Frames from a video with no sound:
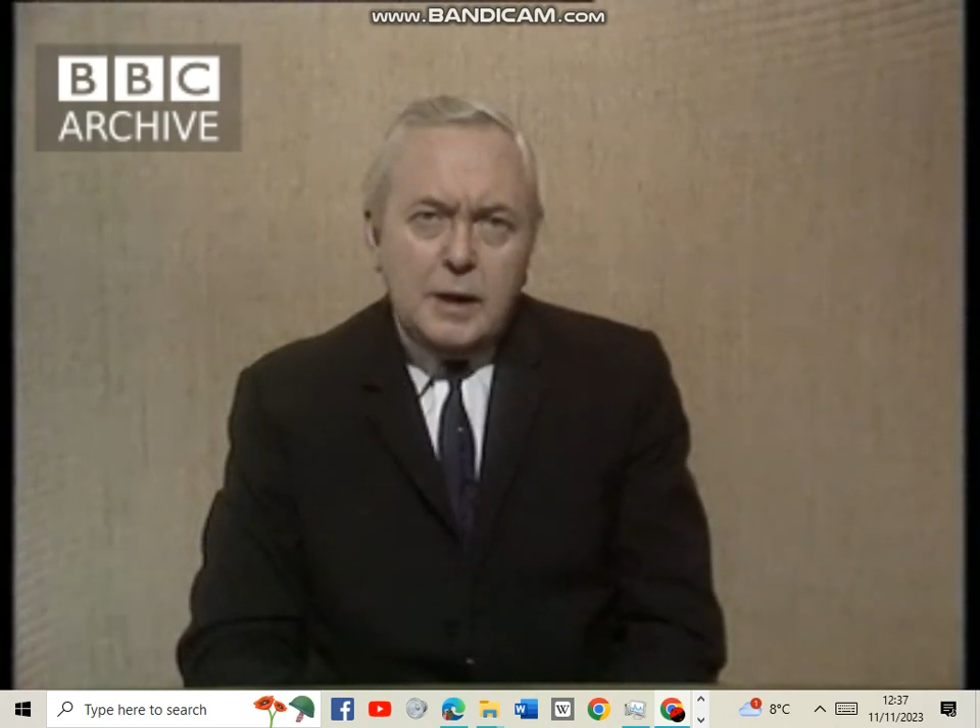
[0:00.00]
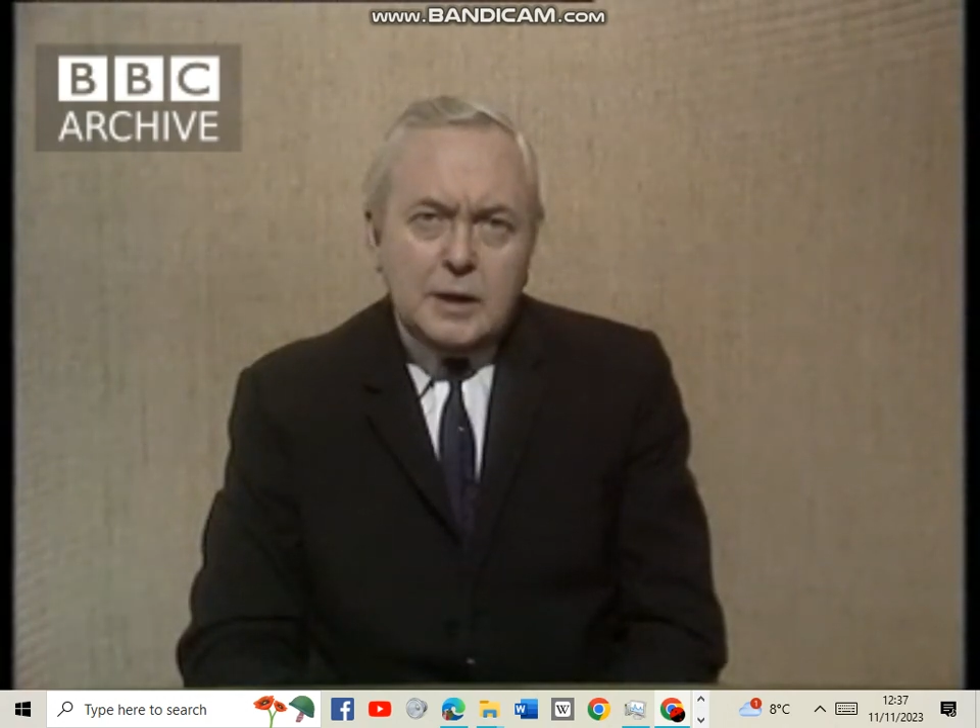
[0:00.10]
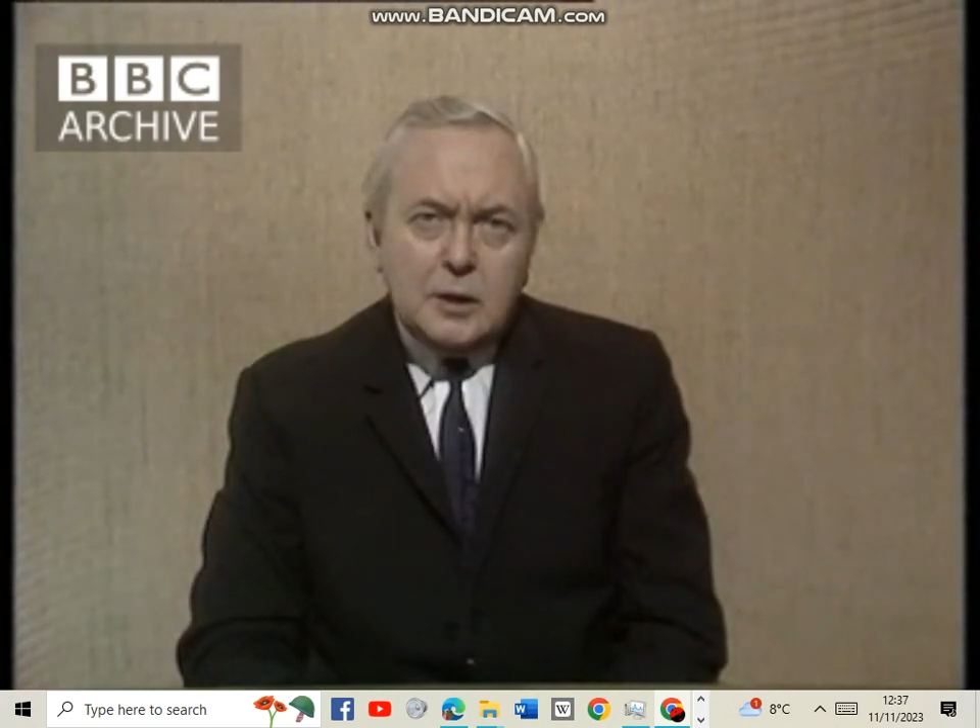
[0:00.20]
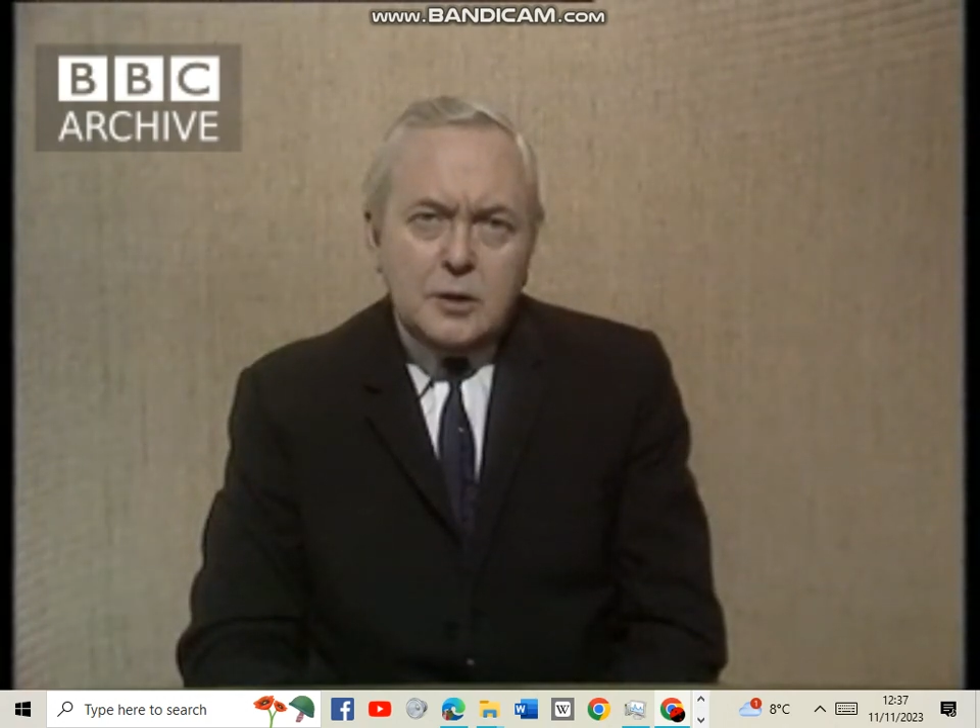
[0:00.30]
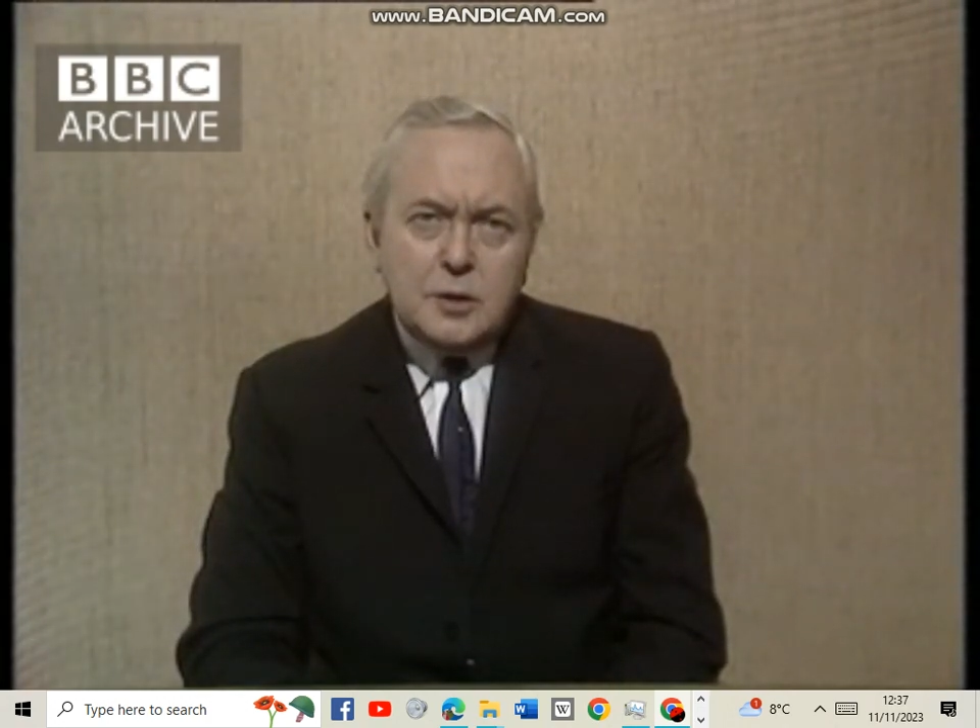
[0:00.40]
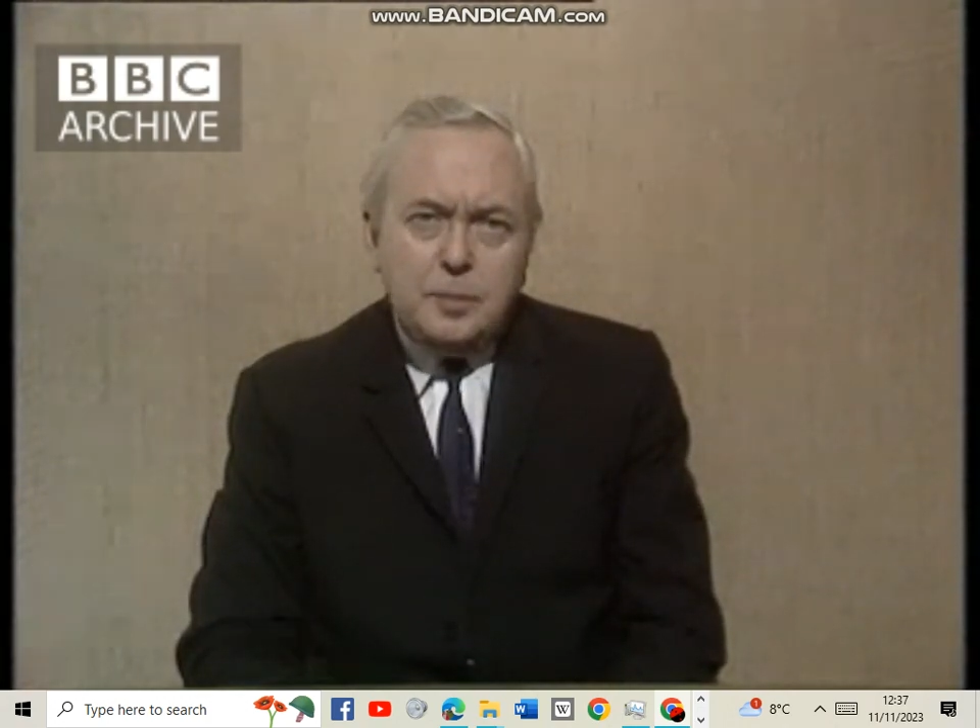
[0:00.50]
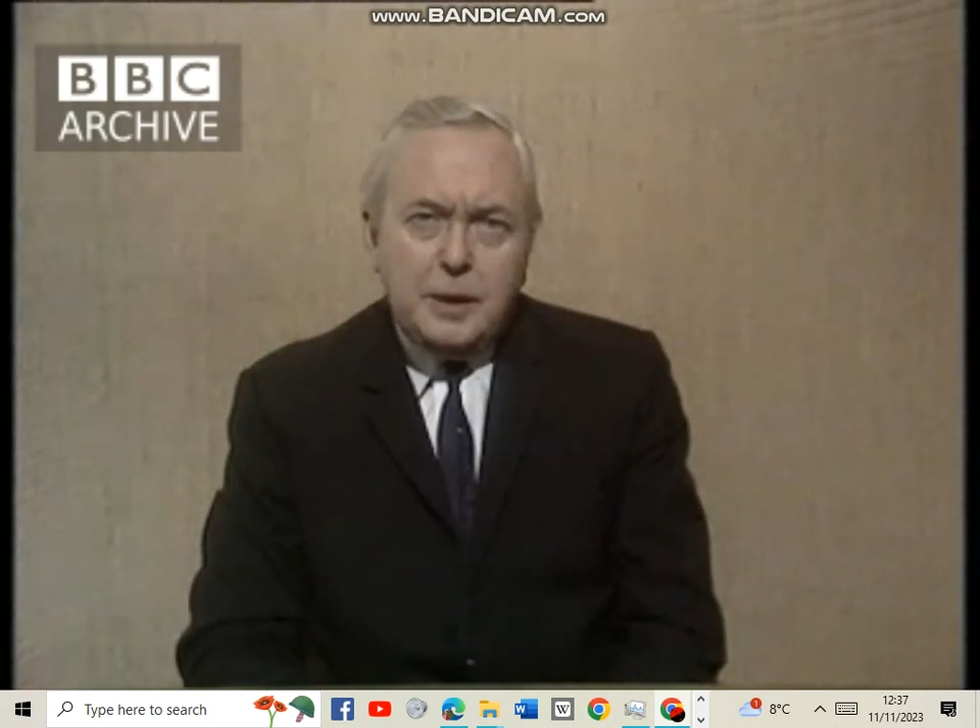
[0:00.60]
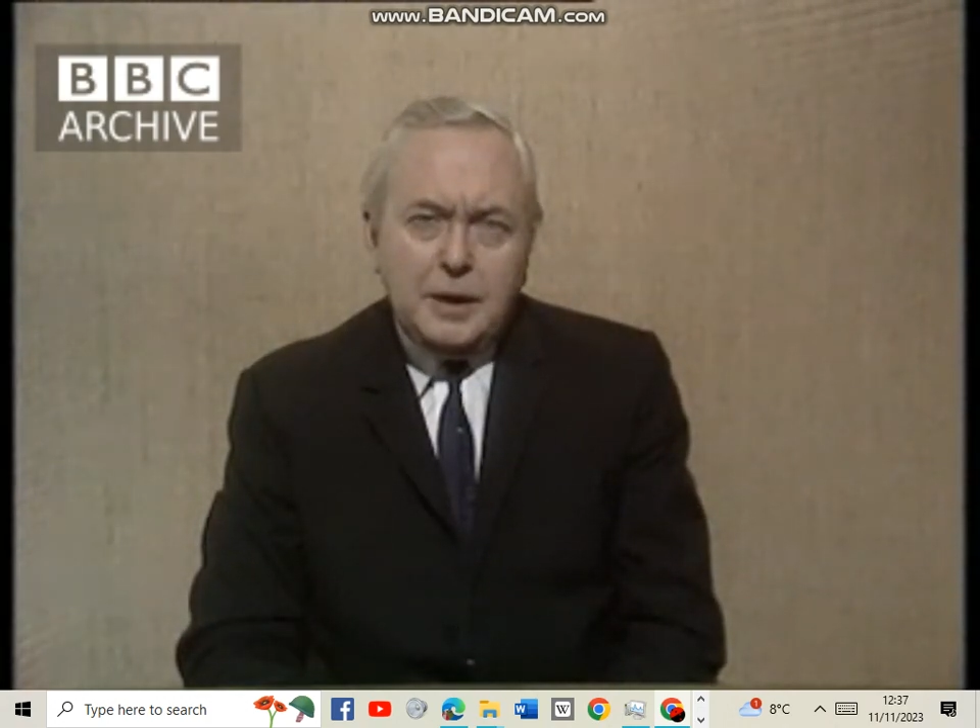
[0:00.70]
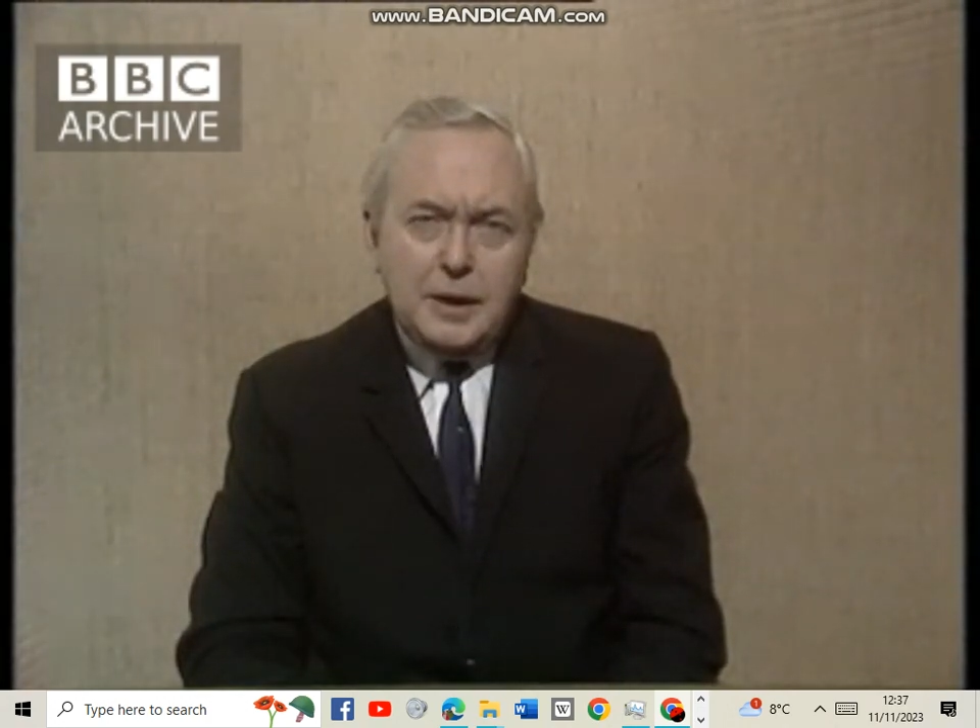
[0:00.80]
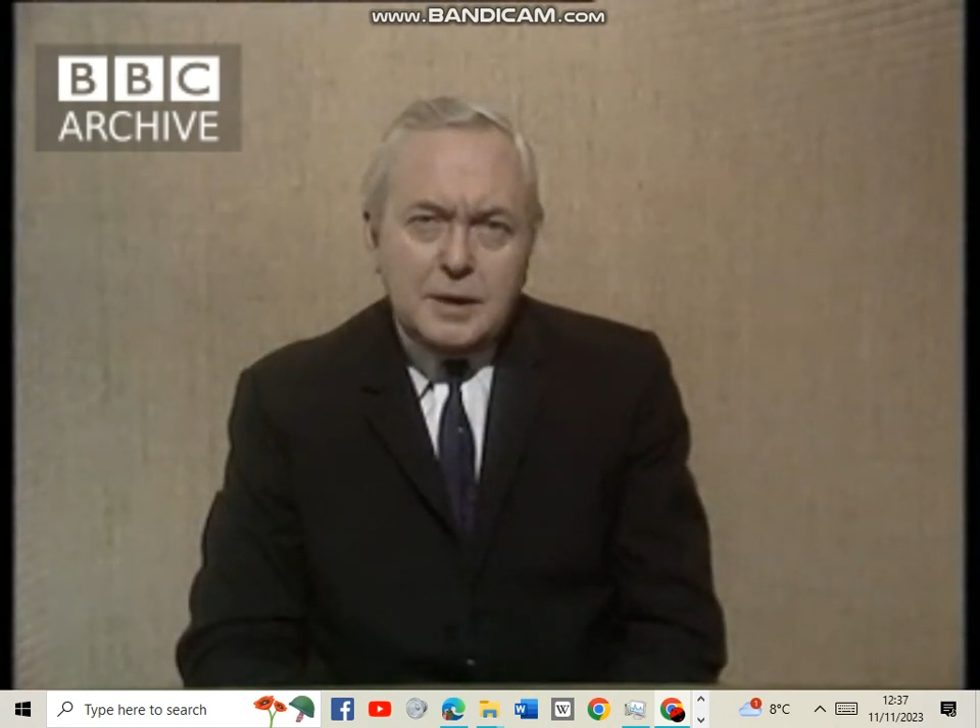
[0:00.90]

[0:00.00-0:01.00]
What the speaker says: Whitelaw's appeal